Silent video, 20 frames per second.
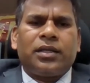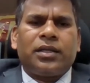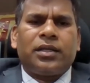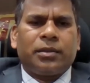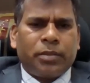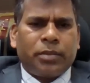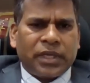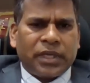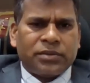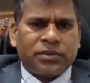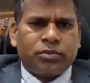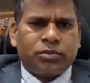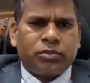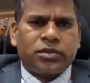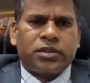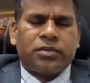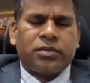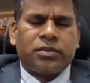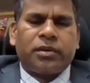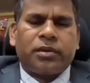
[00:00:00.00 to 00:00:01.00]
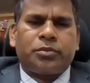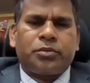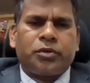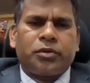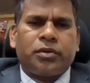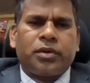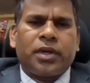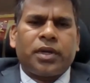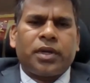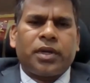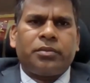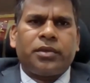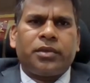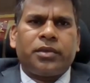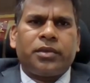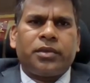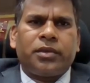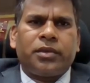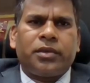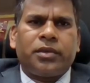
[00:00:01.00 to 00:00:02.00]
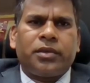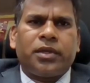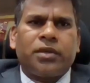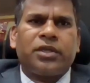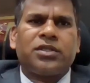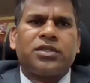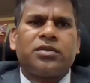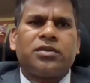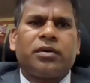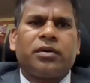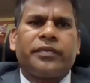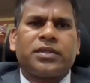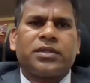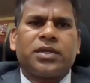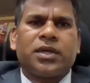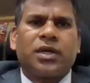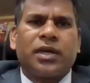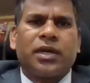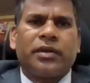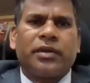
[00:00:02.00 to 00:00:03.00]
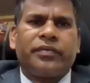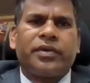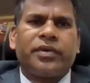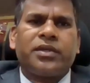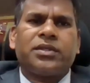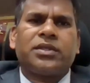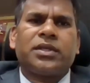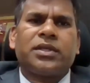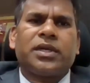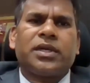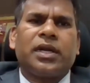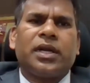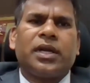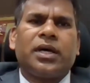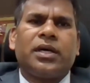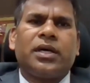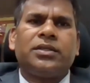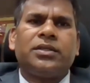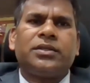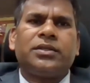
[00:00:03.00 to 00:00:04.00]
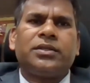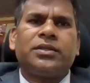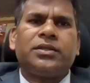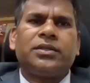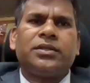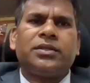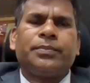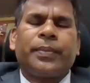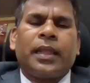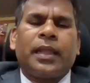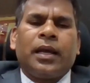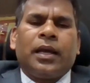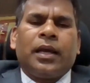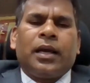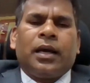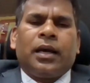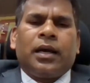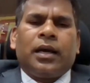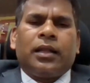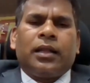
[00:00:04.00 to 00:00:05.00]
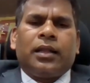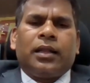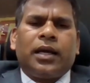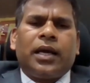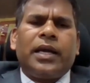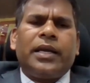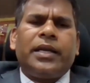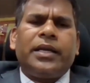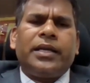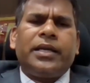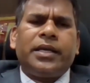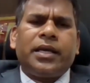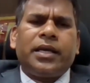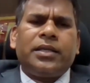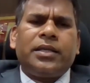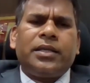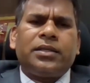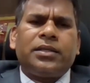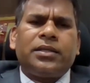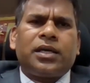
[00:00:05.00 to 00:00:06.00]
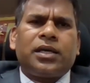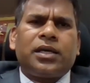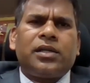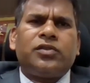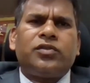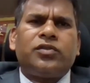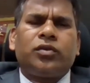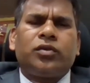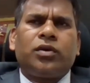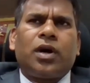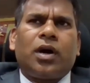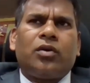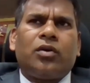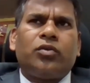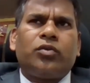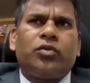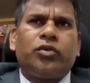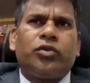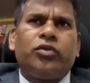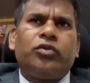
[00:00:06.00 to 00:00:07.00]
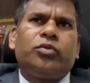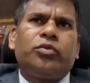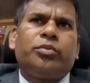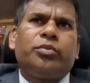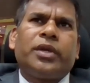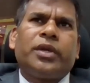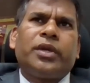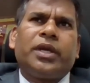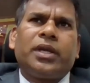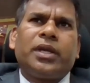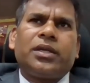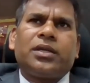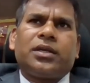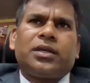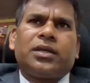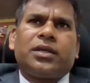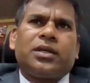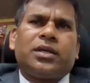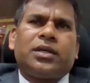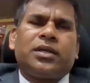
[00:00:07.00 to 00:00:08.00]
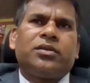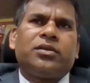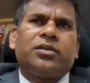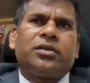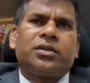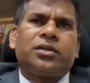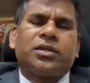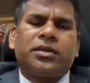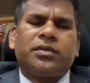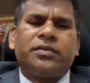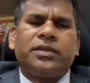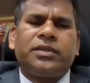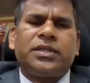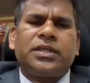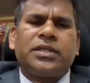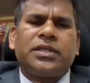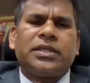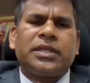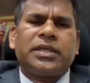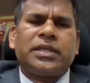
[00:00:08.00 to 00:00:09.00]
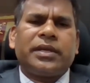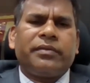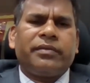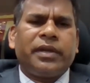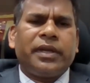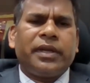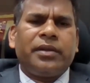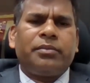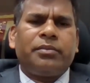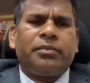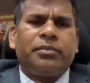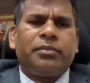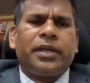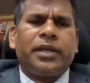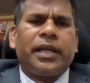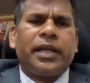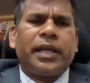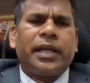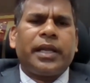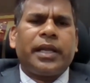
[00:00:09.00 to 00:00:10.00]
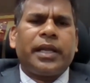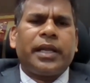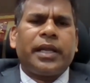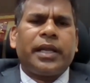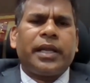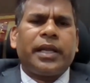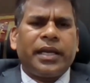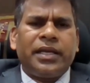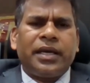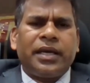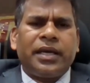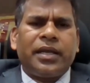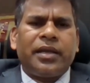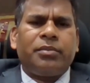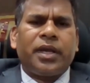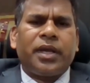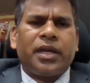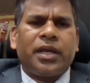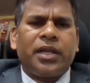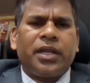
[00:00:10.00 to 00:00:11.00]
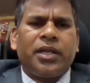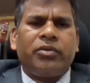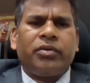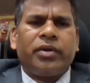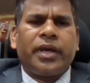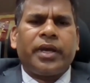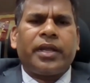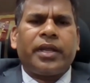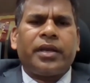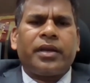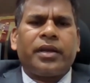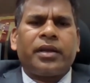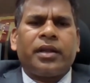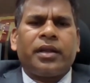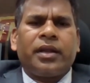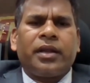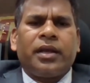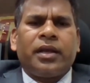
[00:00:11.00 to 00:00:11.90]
in the Passport Seva Program in Ministry of External Affairs at large. The idea is also, how do you make your services available anytime, anywhere,